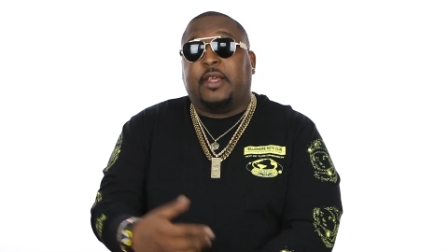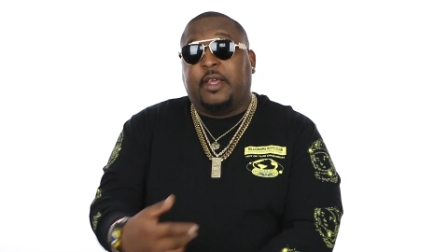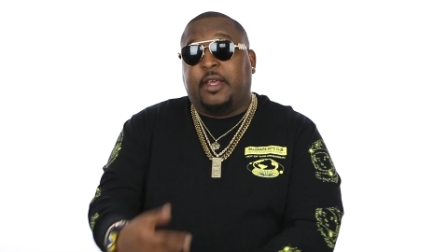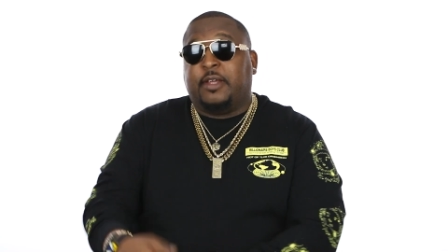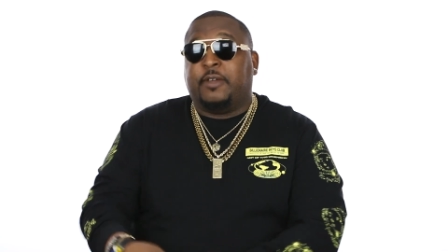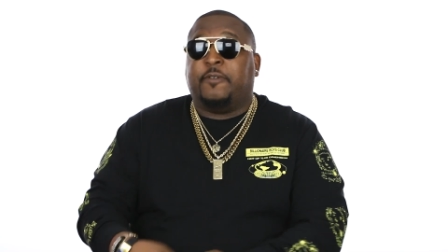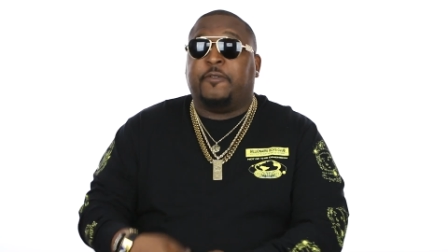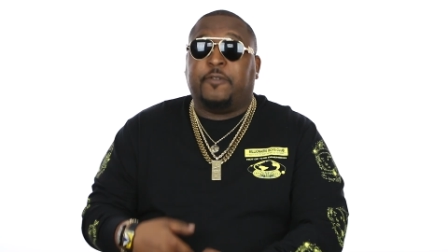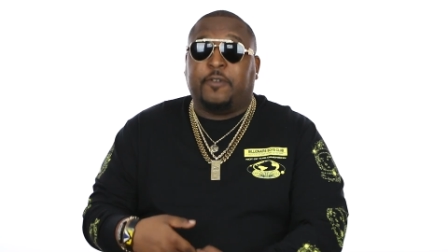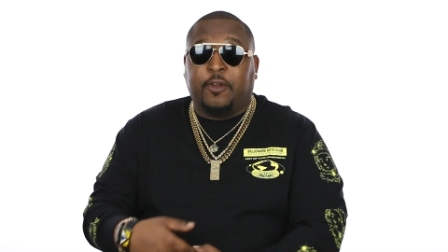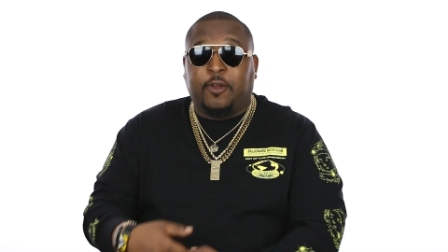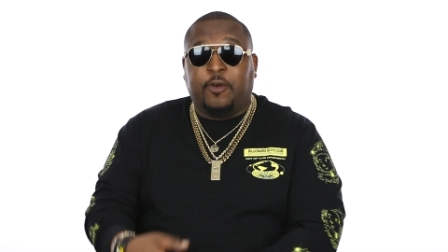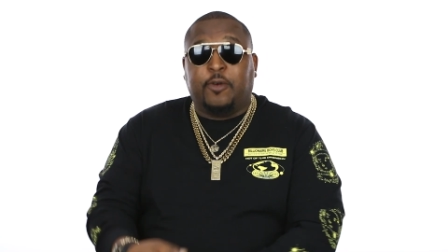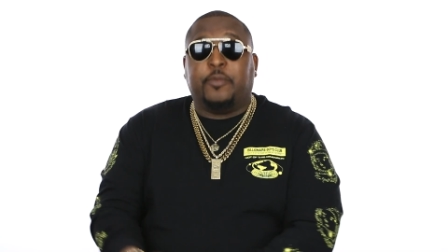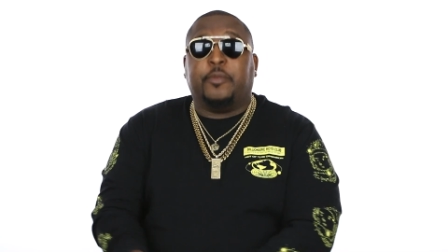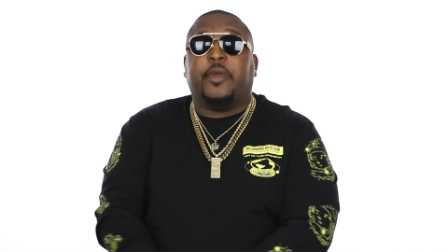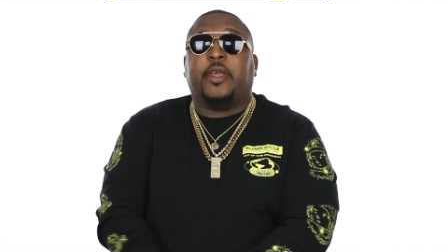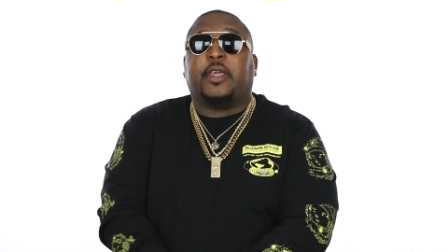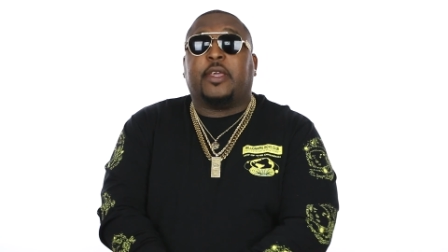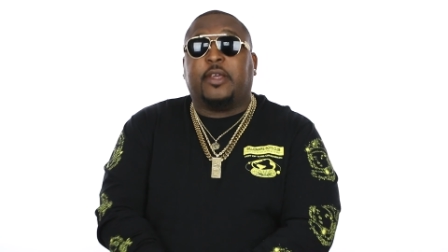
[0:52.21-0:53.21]
a flow
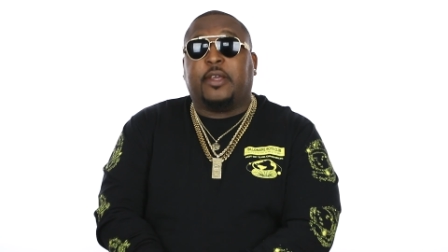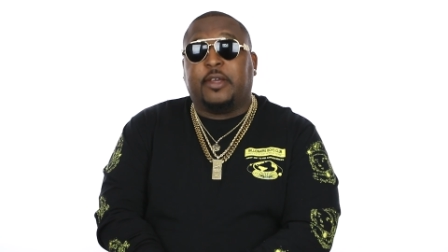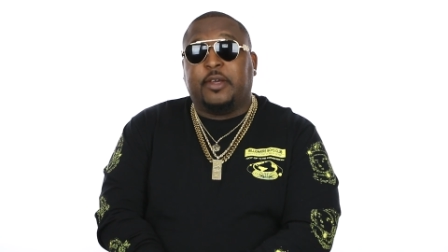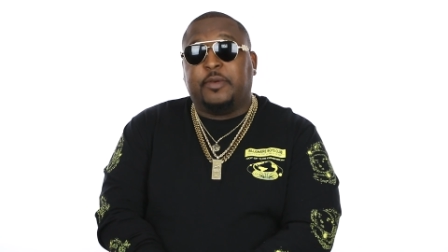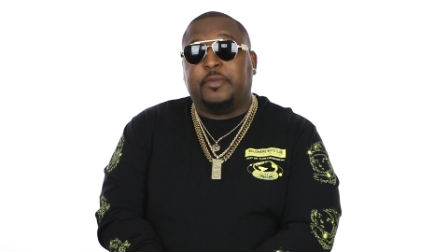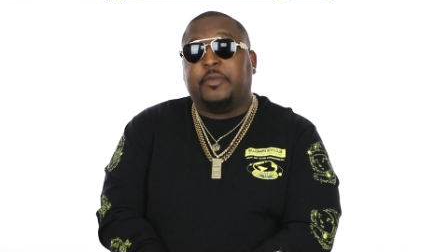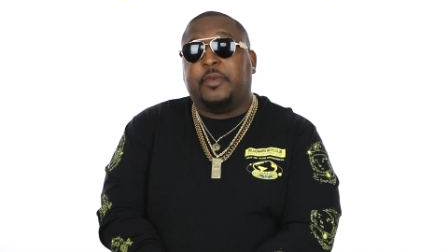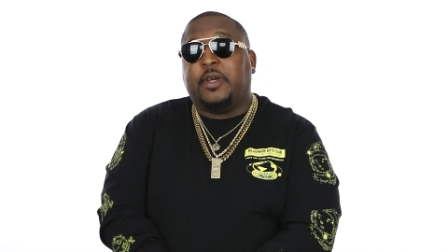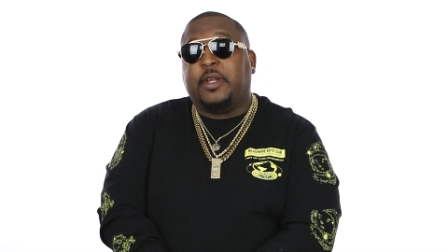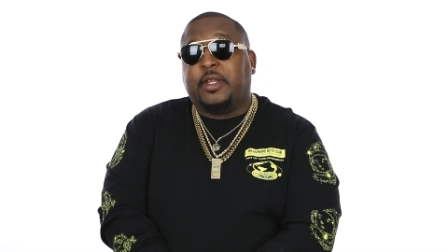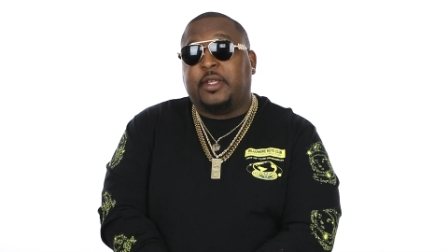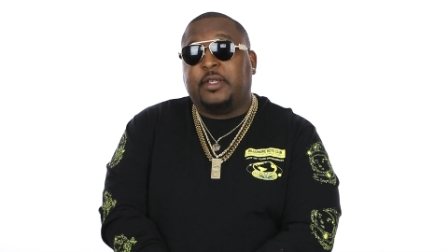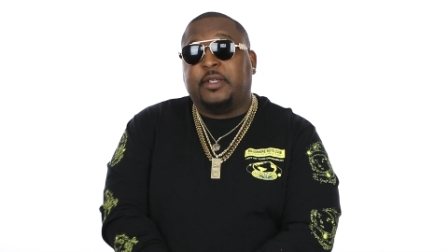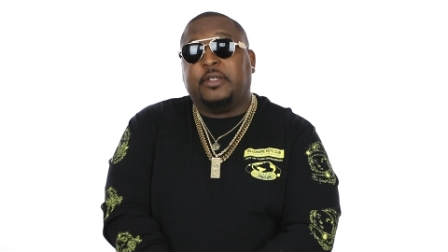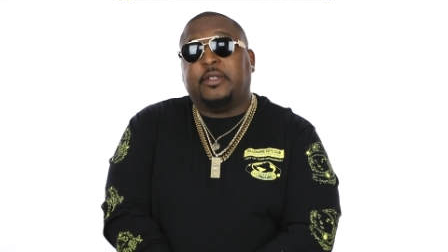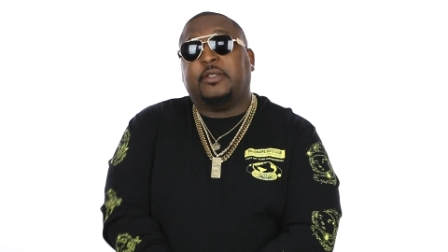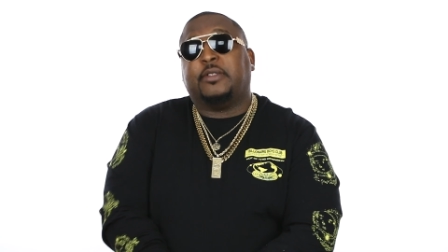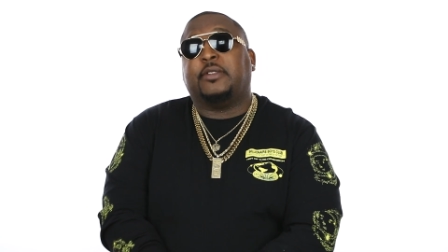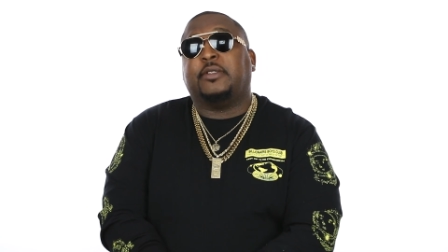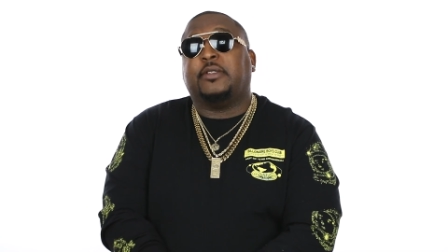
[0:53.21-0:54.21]
making good money,
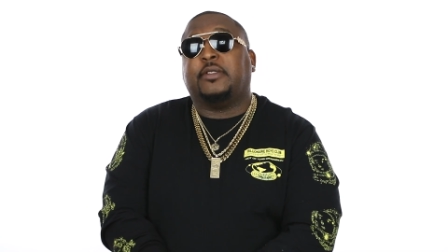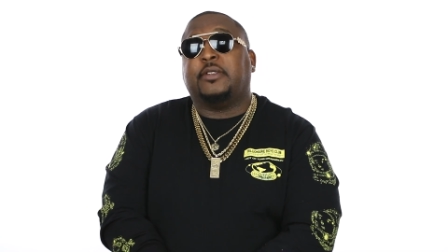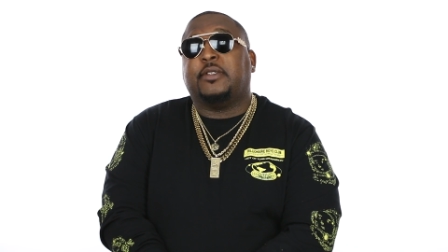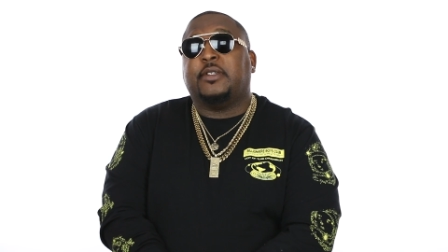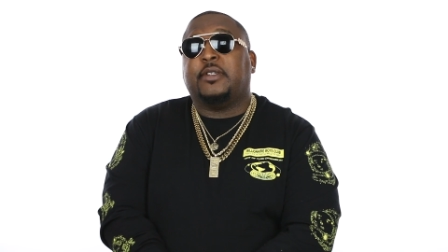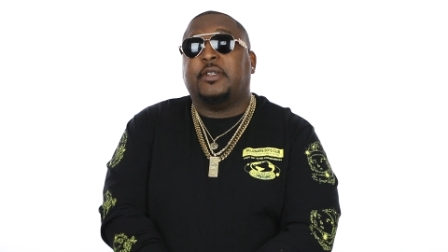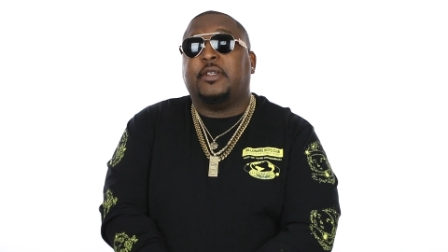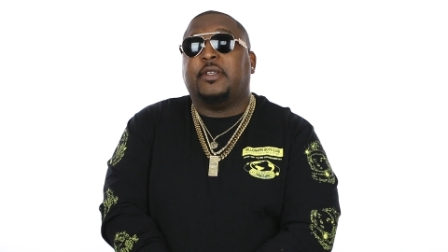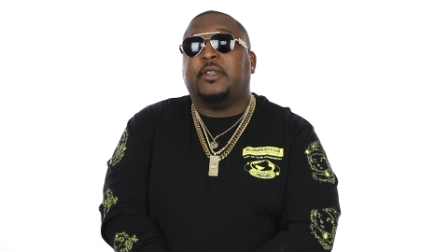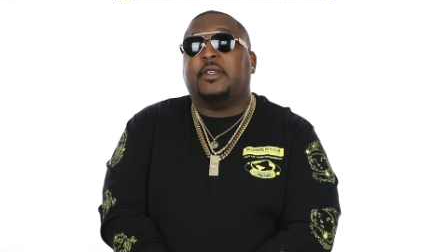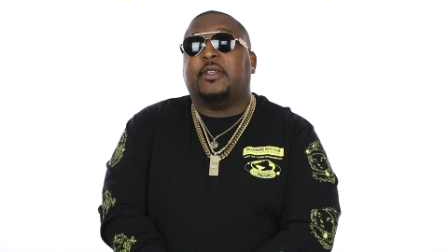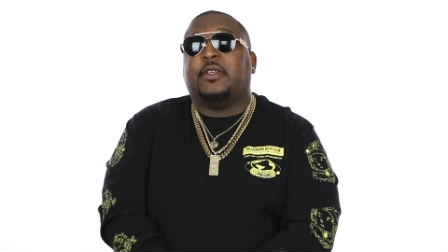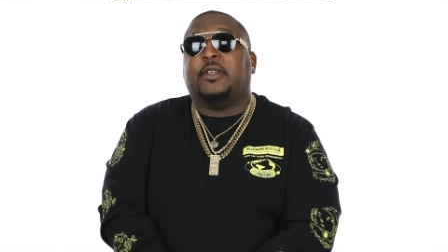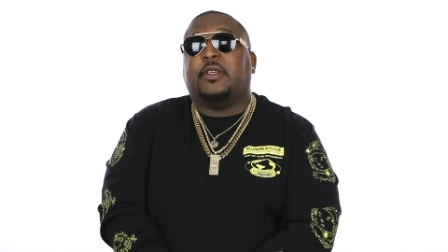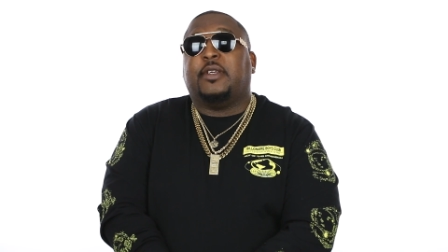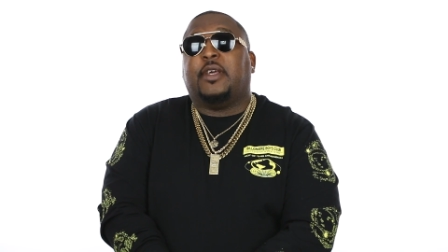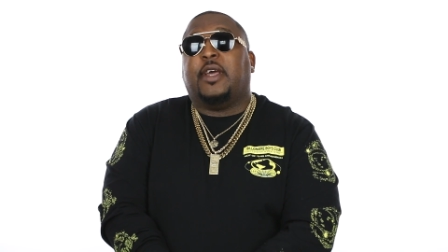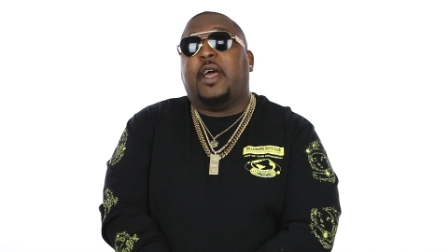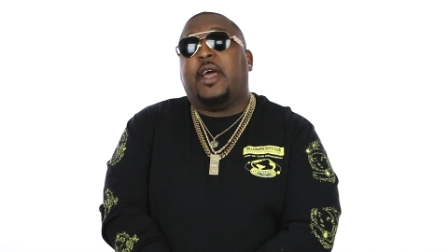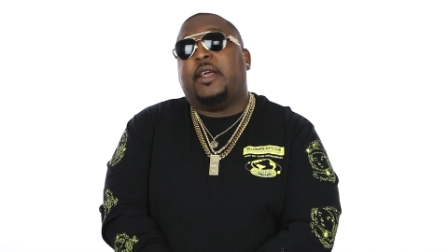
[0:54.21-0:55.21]

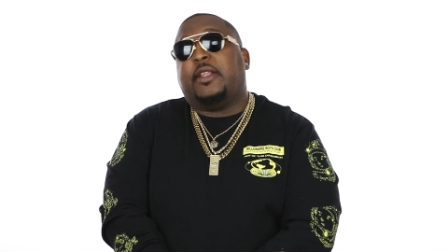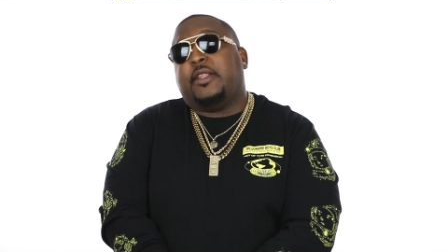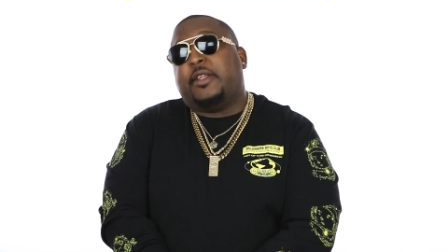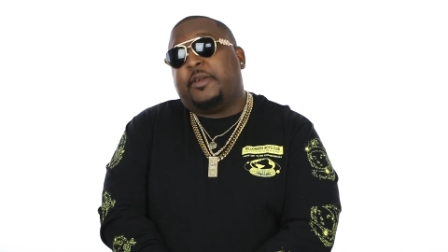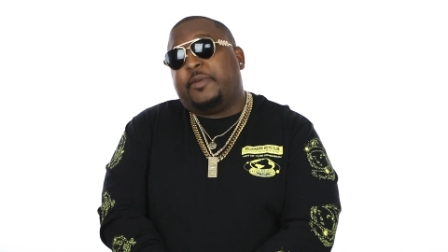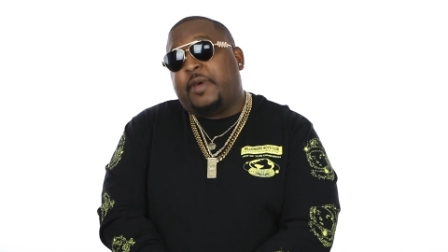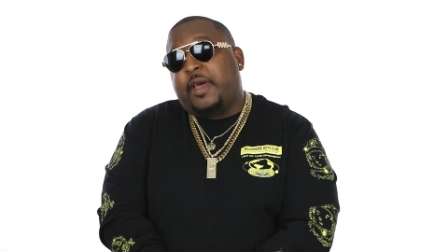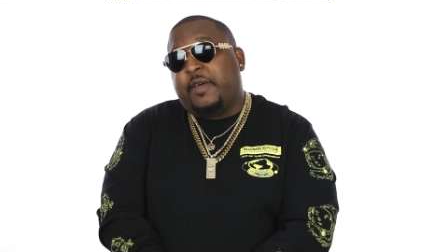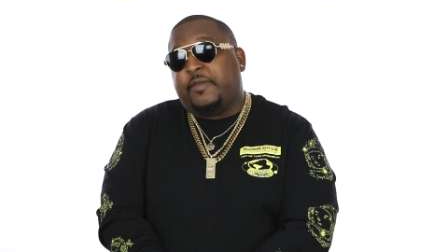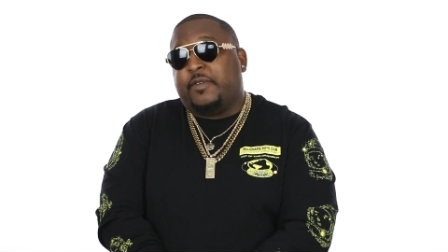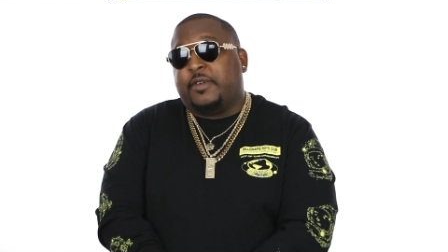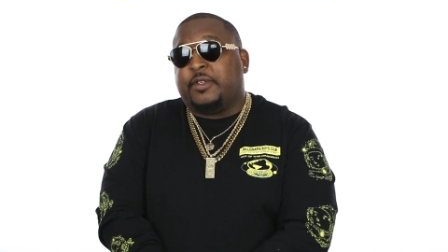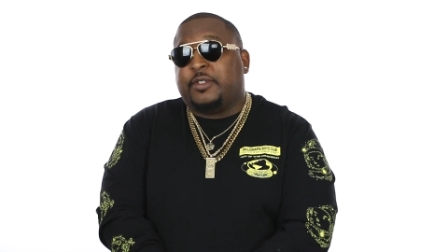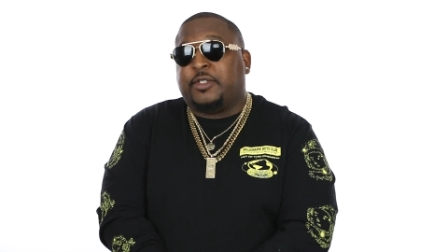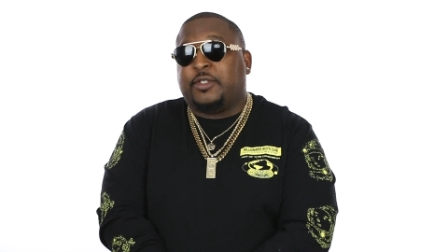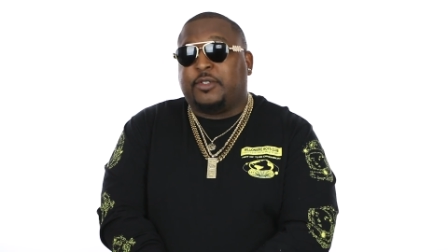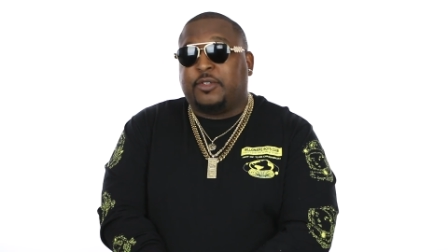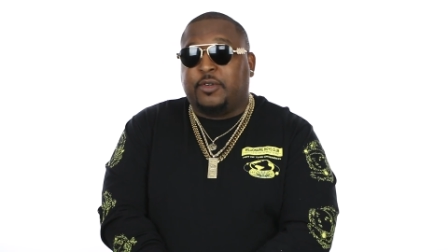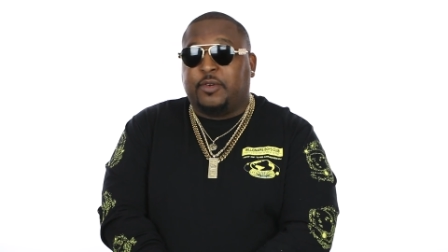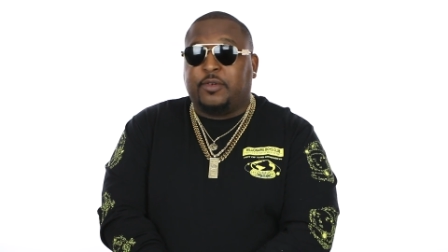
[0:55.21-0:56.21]
I ended up having a
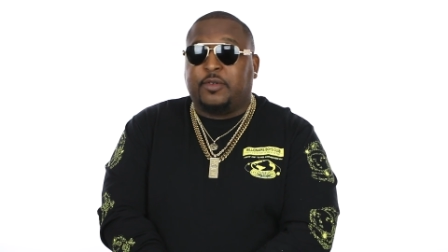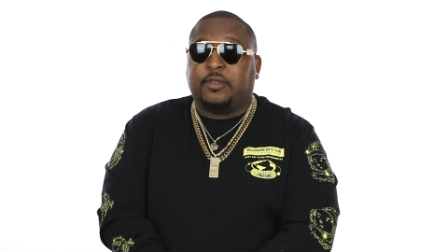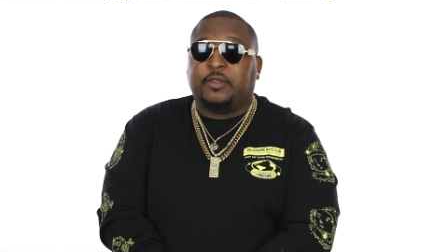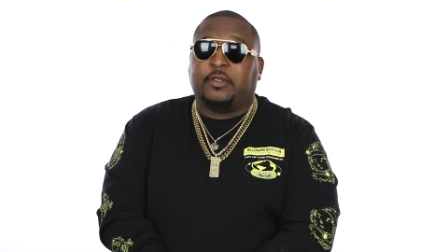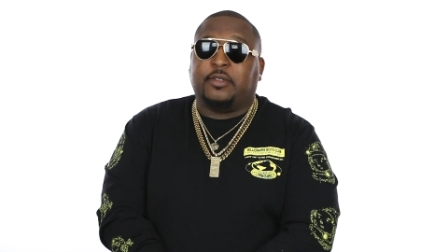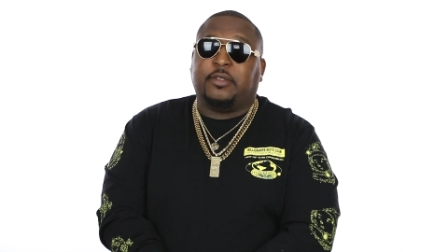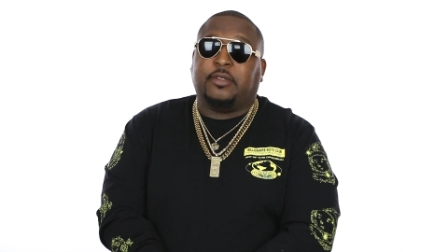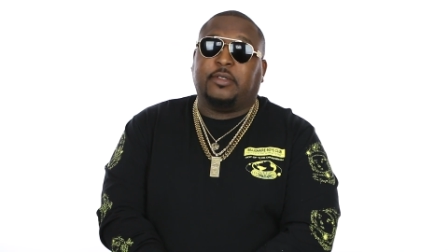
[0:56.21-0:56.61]
stroke,